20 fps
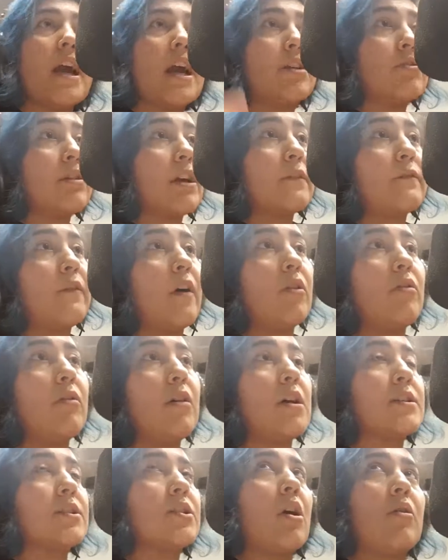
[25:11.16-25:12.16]
and you can follow
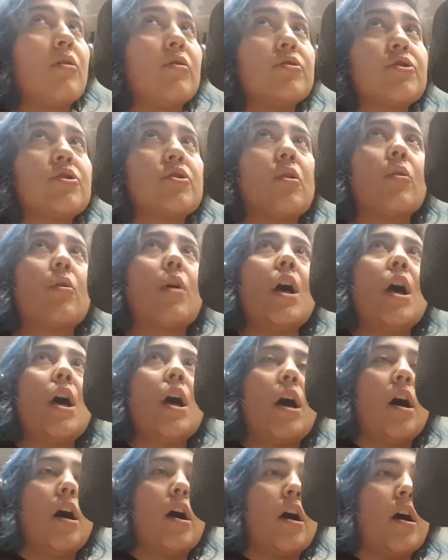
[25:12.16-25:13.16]
us also
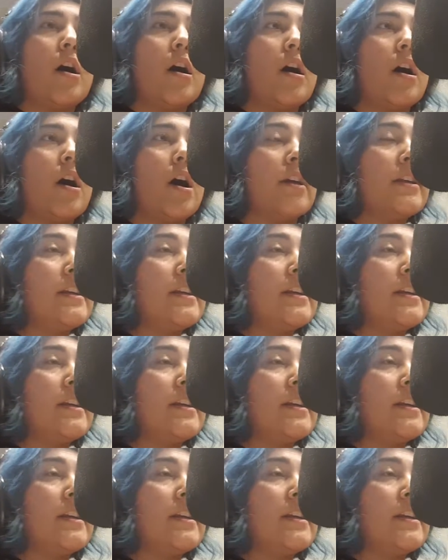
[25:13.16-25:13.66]
uh, on